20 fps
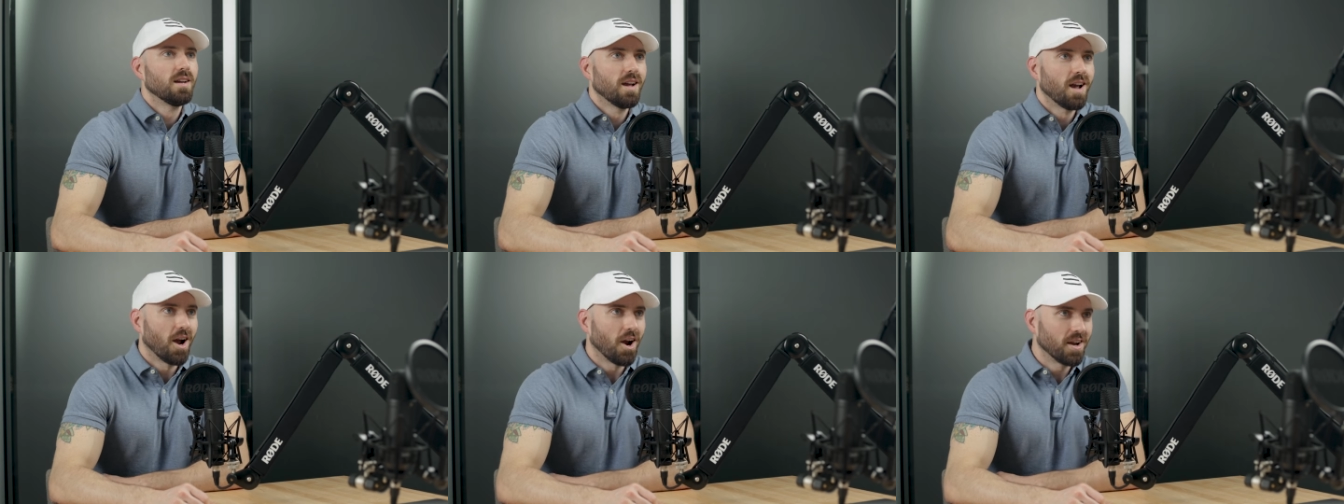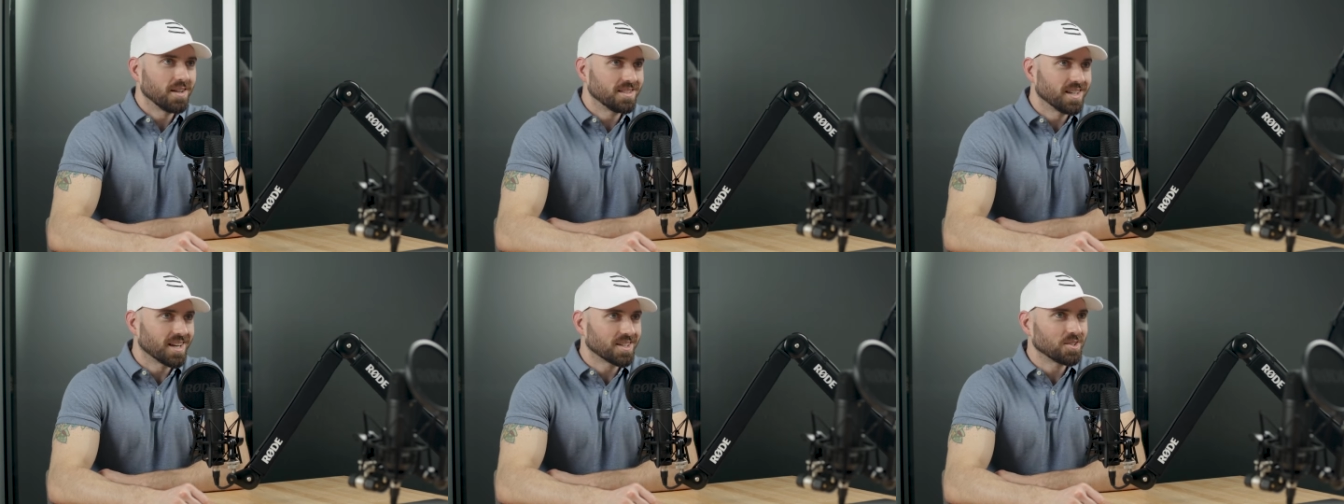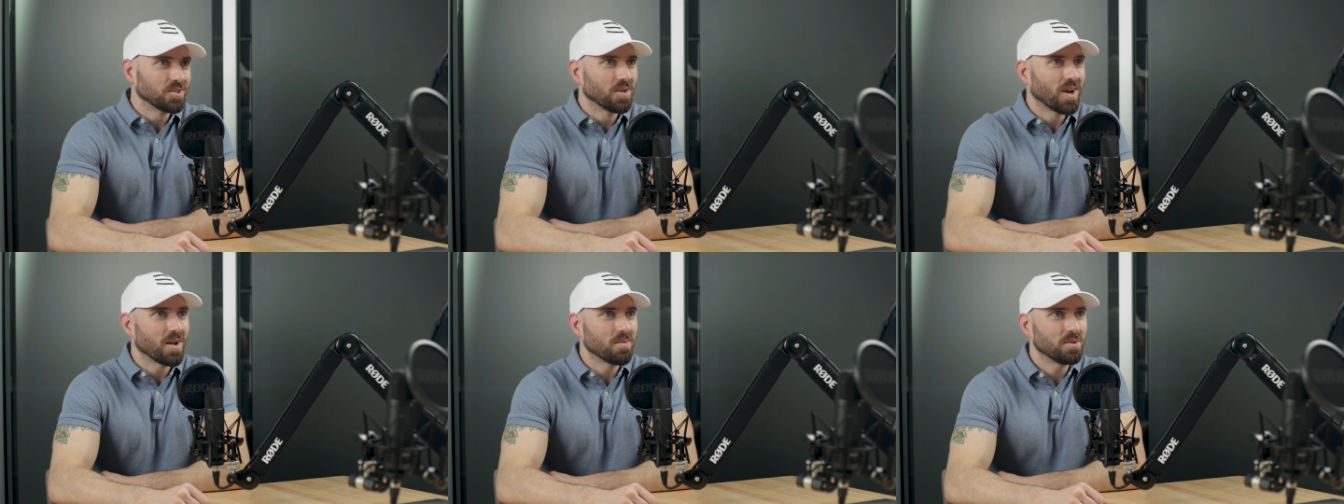All right,
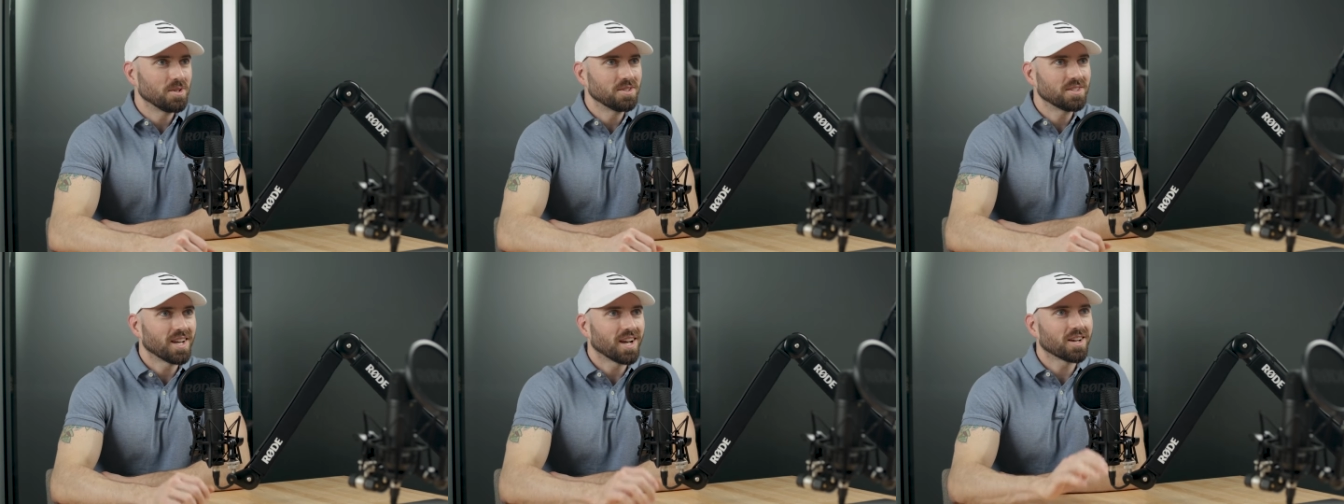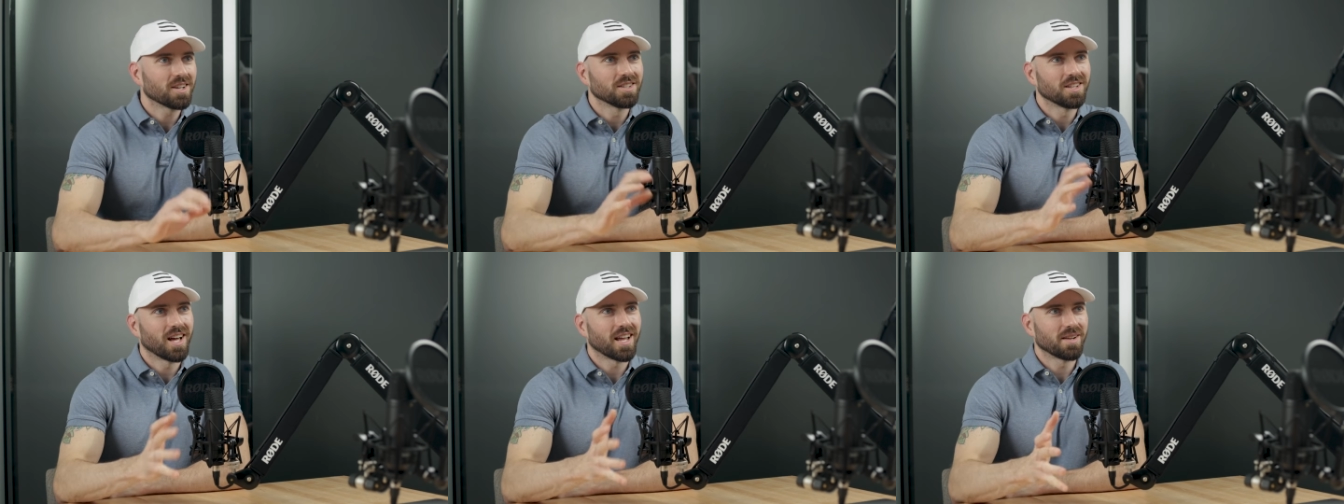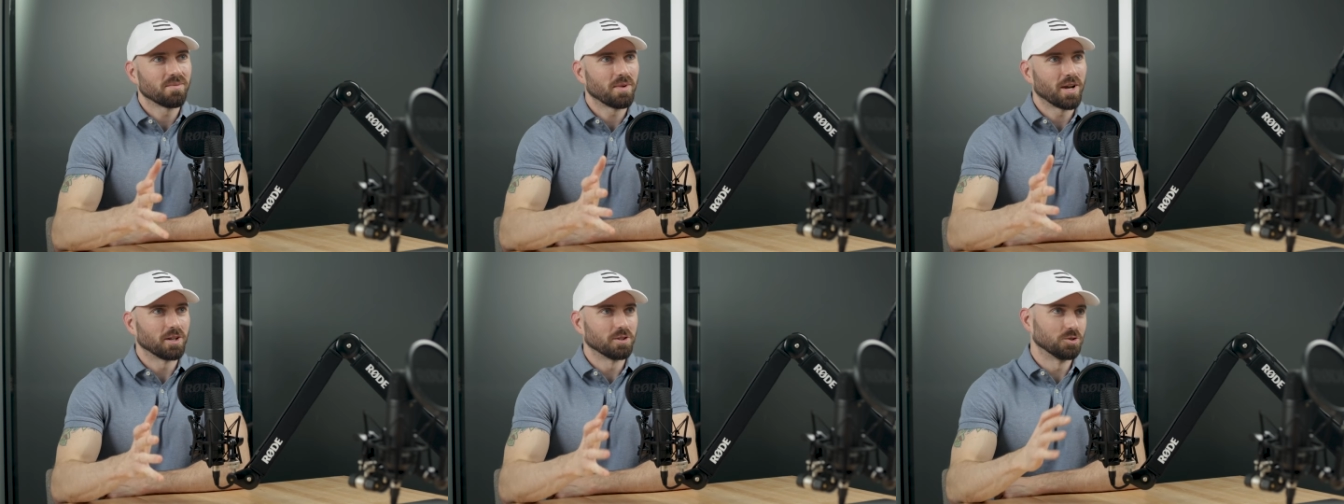Dr. Rob, you talk a
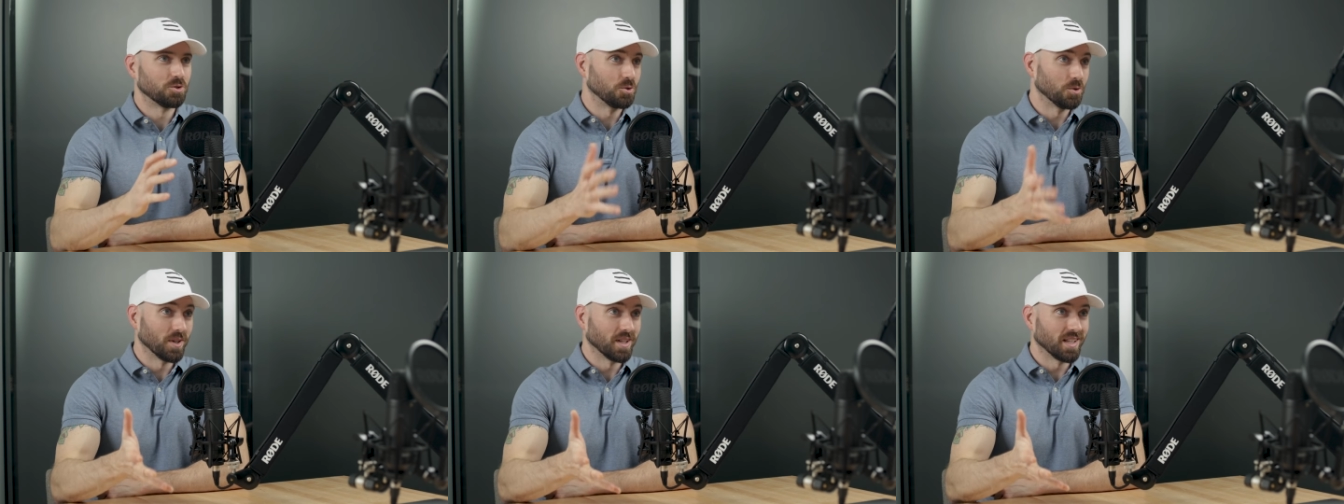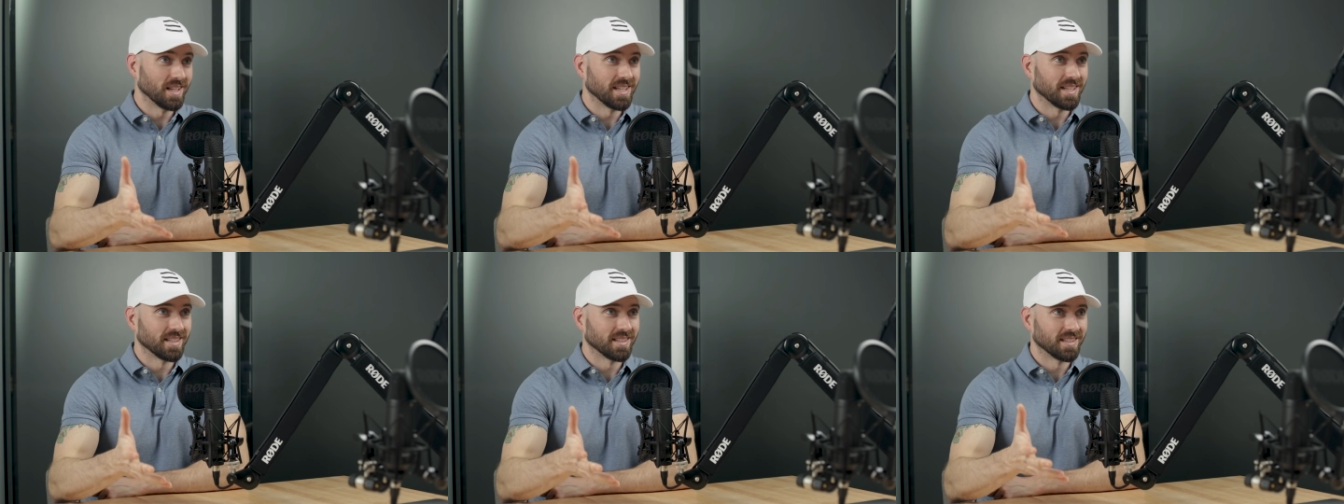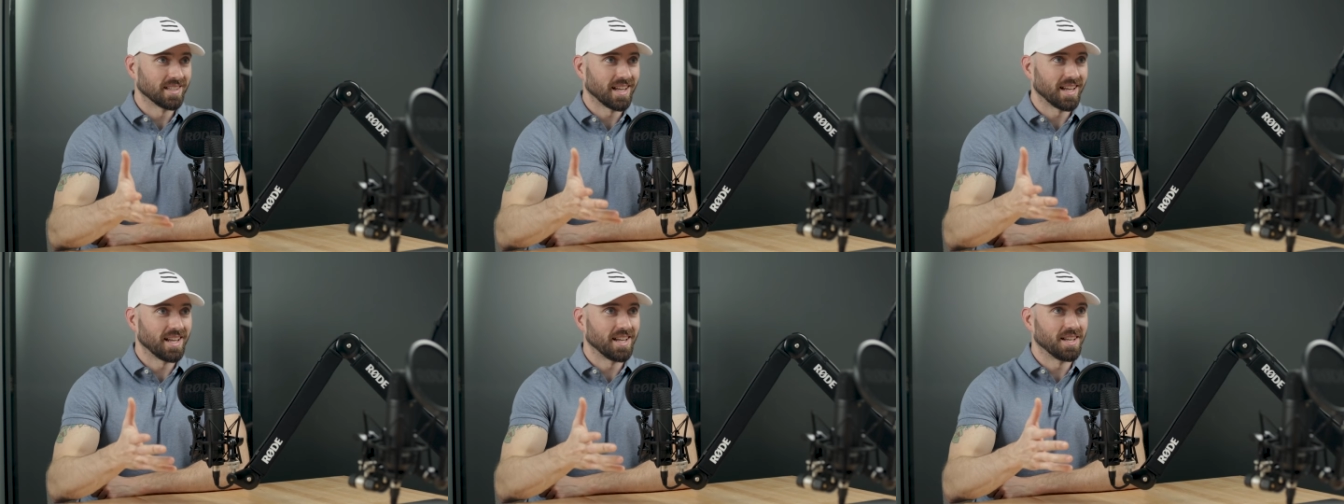lot about
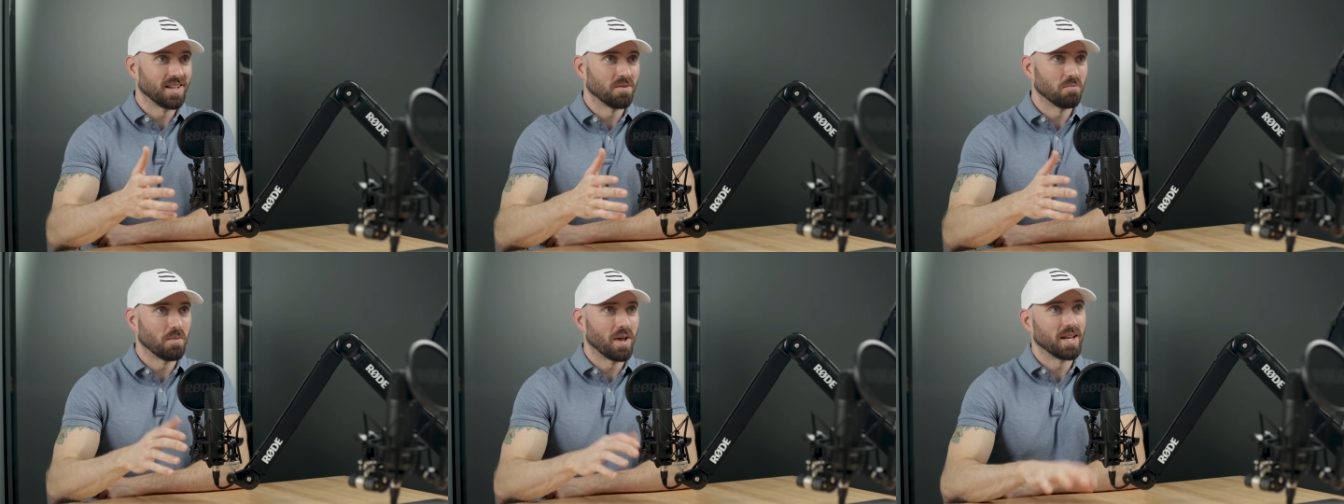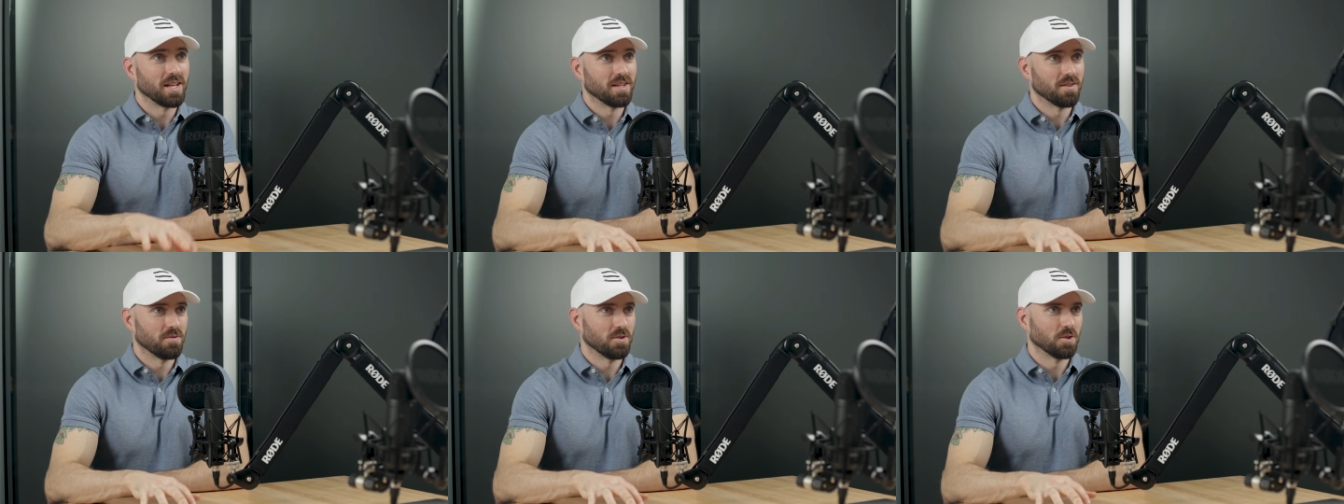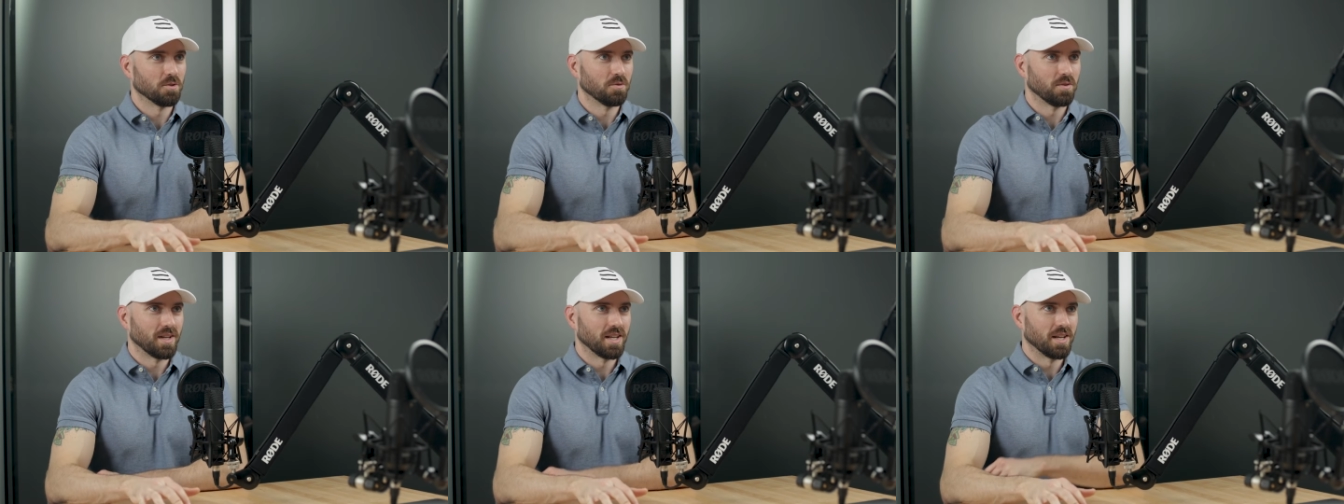drilling in many of
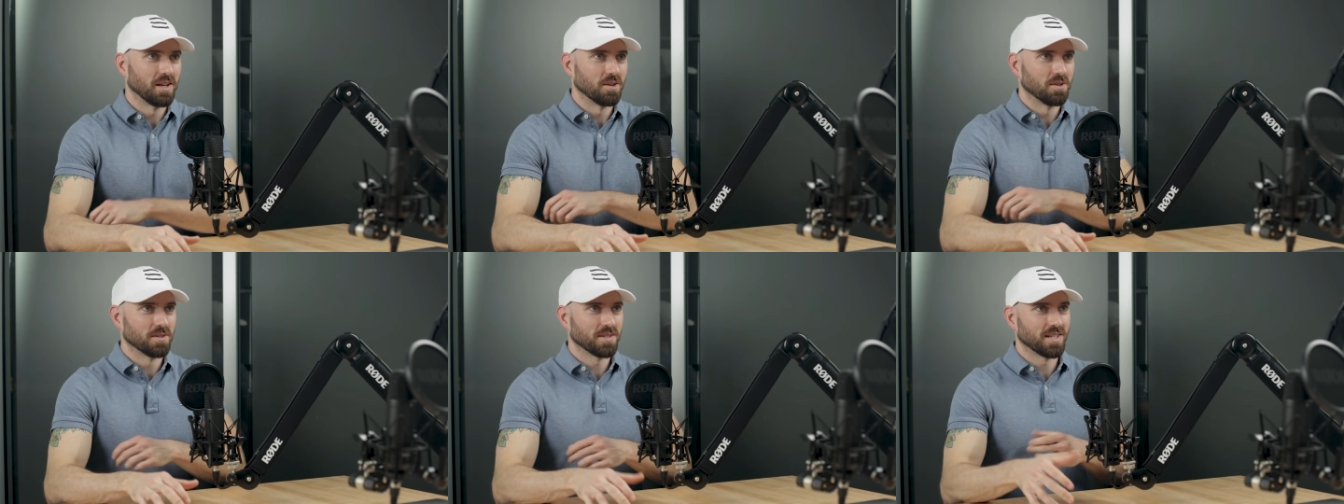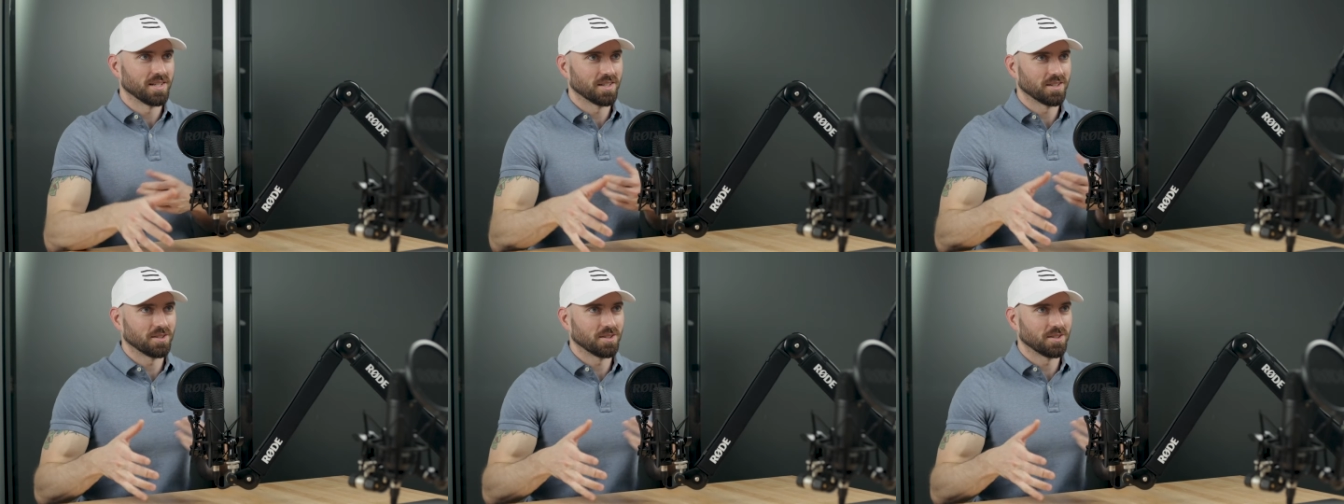your videos,